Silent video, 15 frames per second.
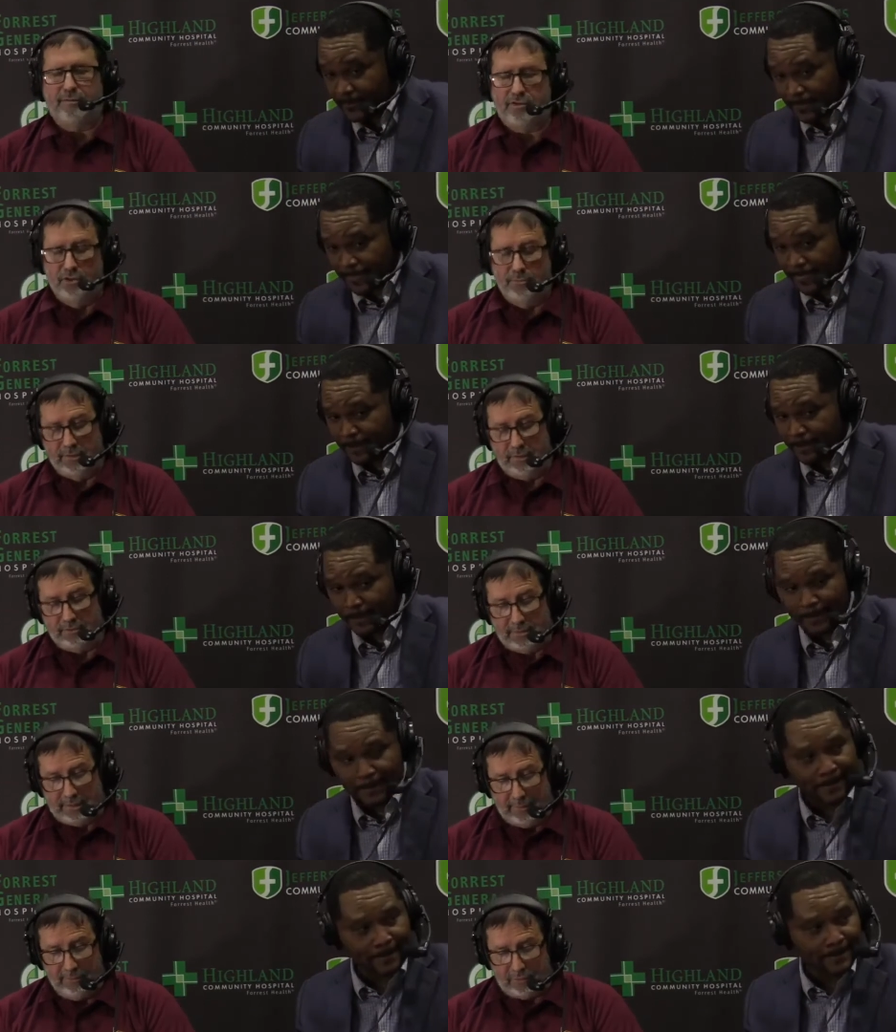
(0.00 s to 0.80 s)
Speaker 1: excuse me,
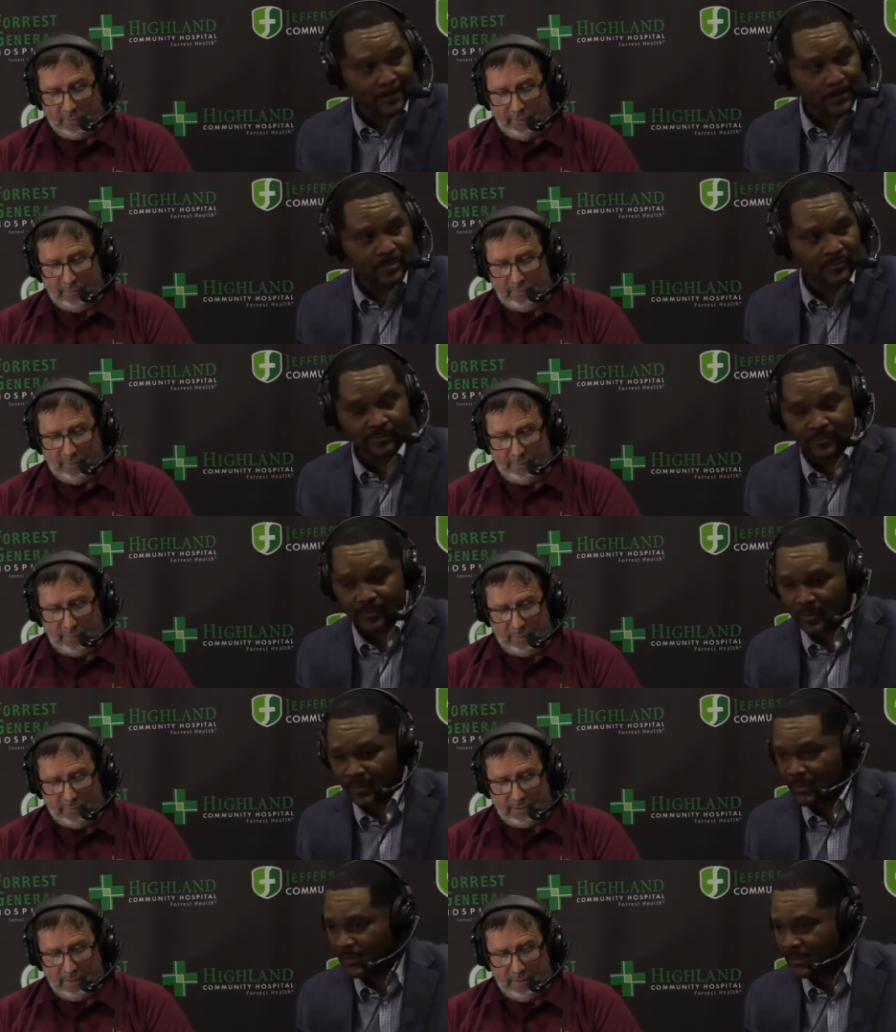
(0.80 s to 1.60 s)
Xavier 23
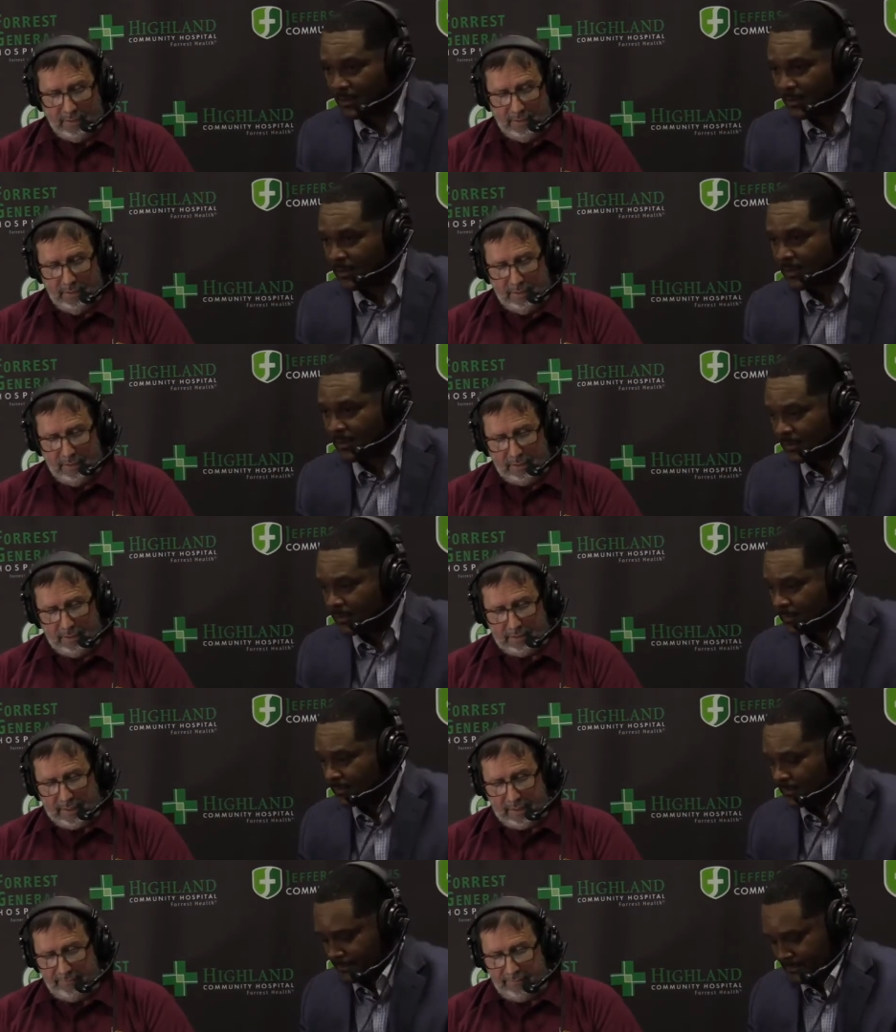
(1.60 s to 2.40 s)
points uh,
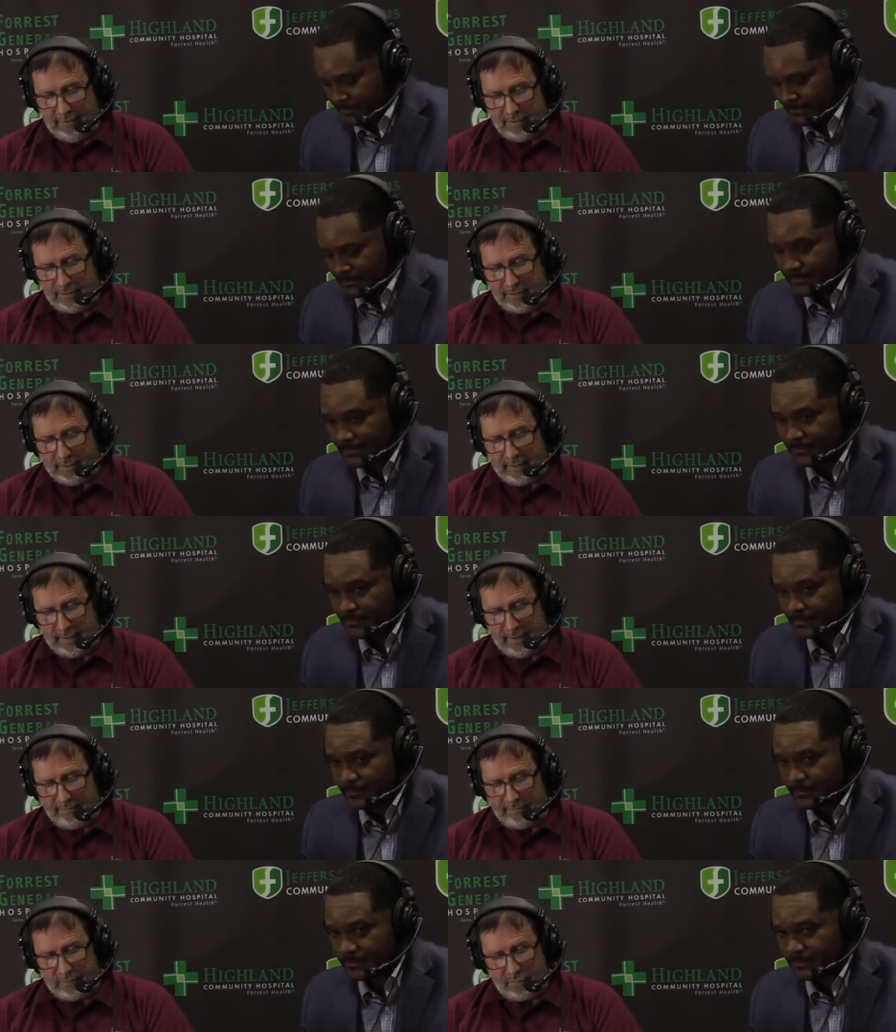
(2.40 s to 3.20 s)
Tate finishes the
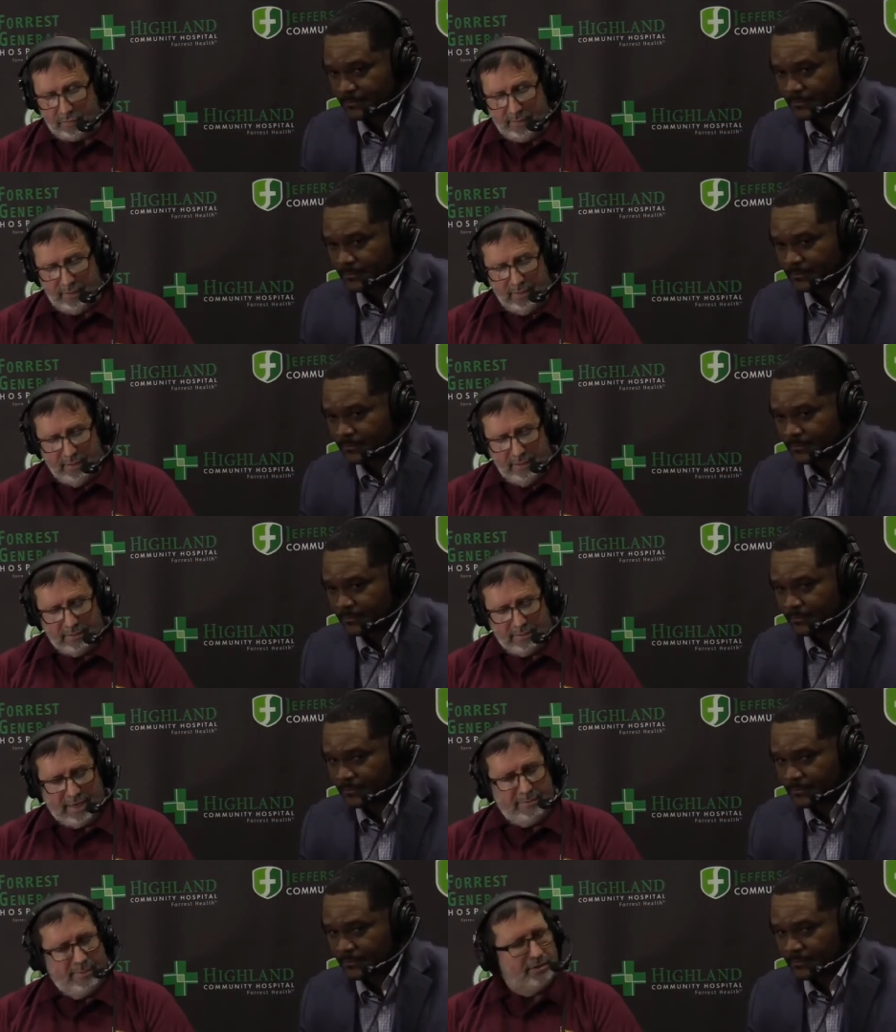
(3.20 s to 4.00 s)
game for 20.
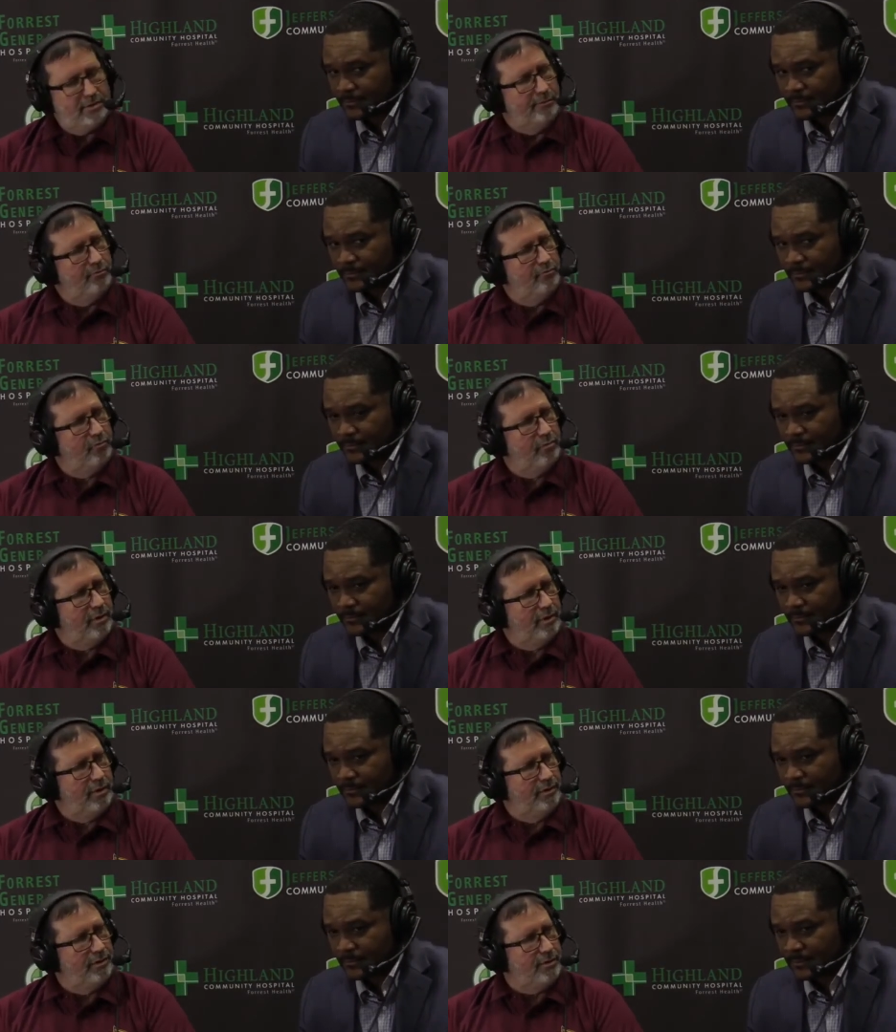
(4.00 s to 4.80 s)
Tate made some
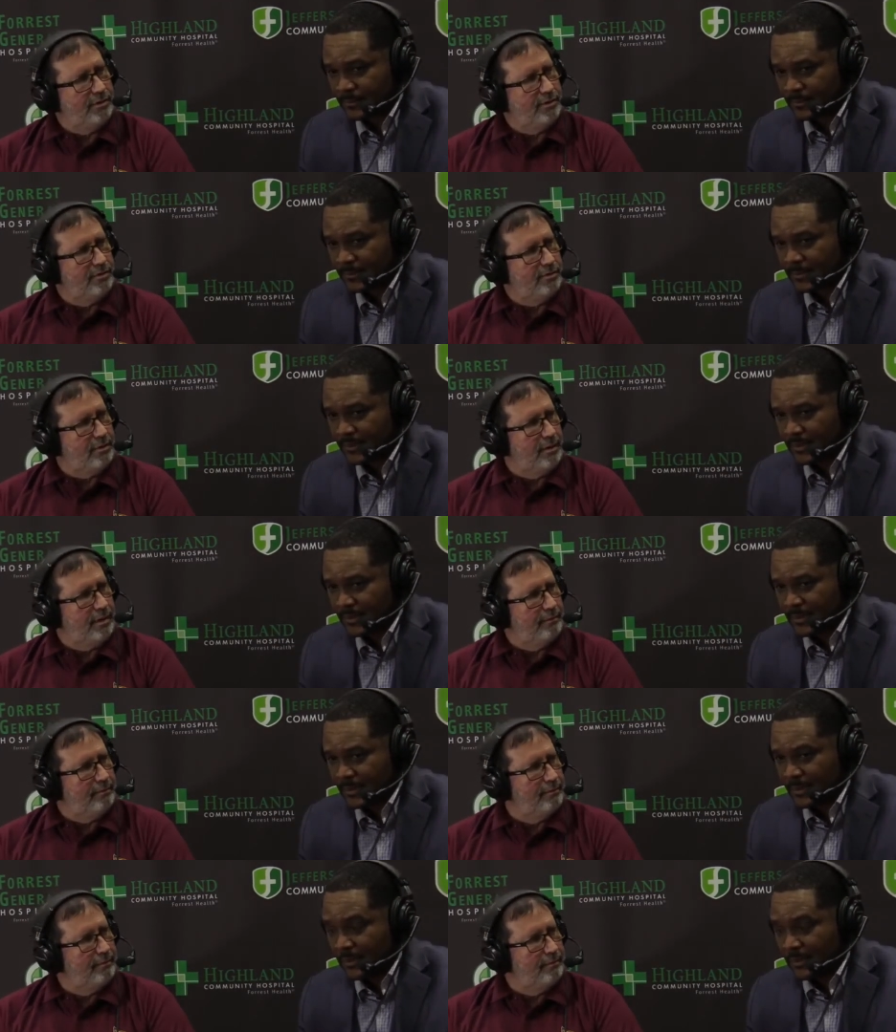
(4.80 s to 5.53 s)
really good decisions tonight.